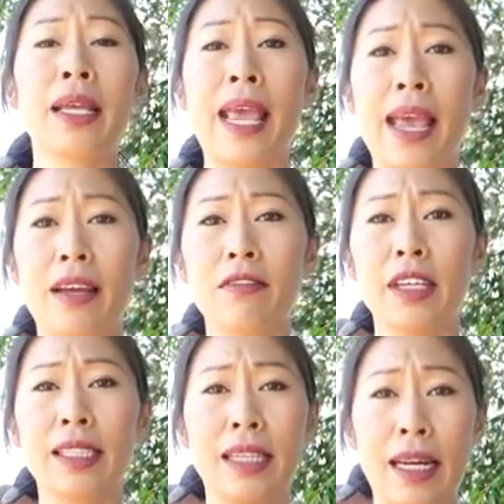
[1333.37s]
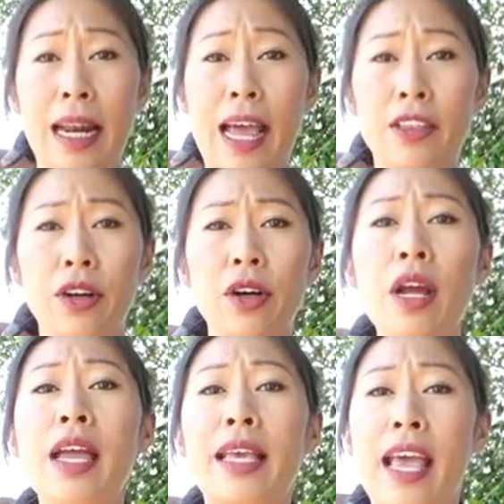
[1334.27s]
canvas and leather
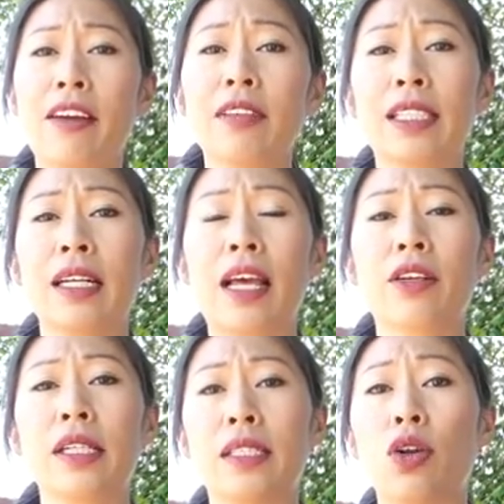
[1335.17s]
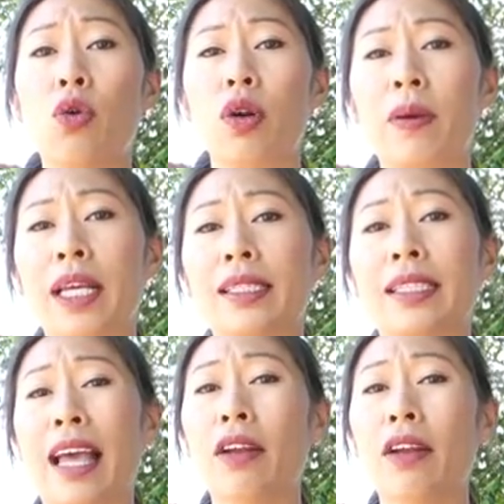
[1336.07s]
doesn't hold up against the